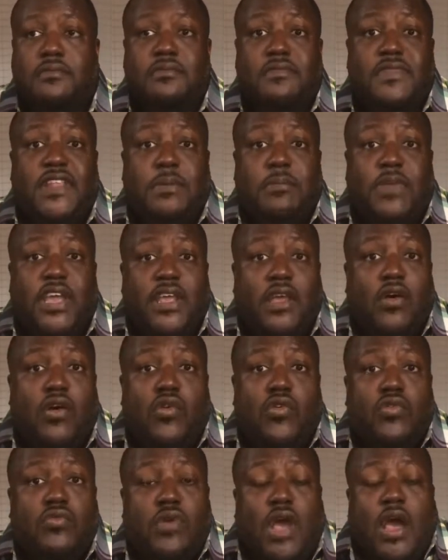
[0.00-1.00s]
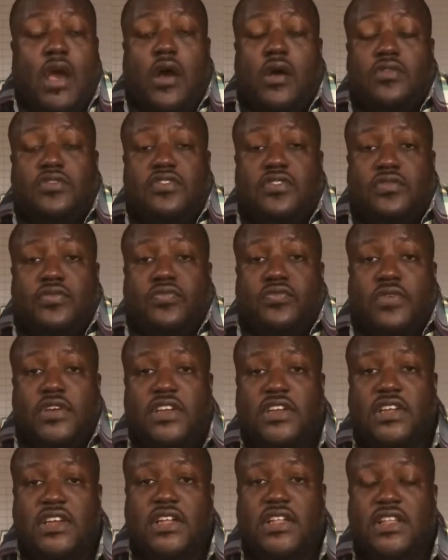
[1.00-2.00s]
They may own houses
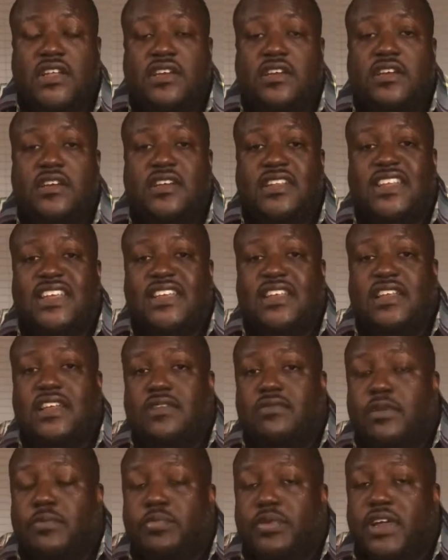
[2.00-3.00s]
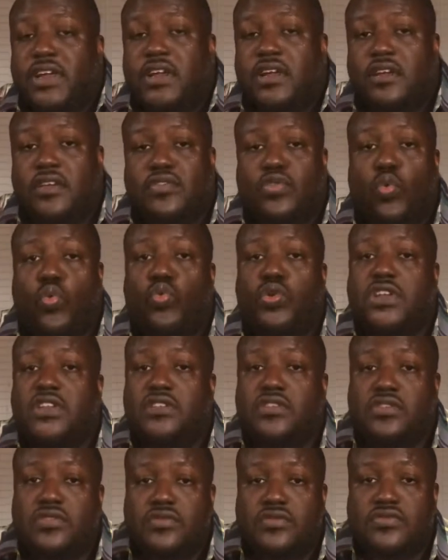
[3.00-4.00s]
free and clear, and they need repairs,
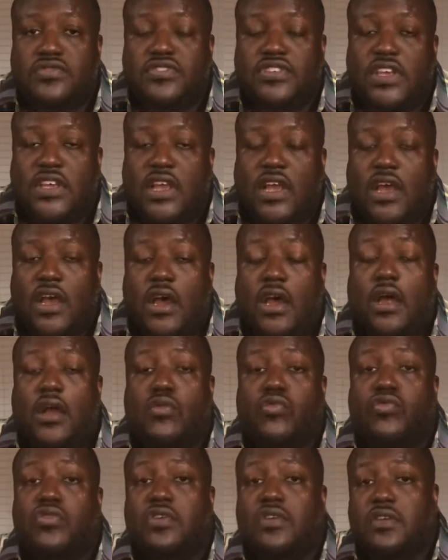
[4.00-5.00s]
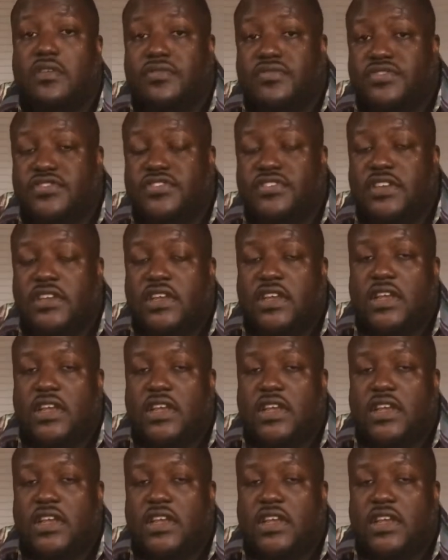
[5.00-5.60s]
windows, roofs,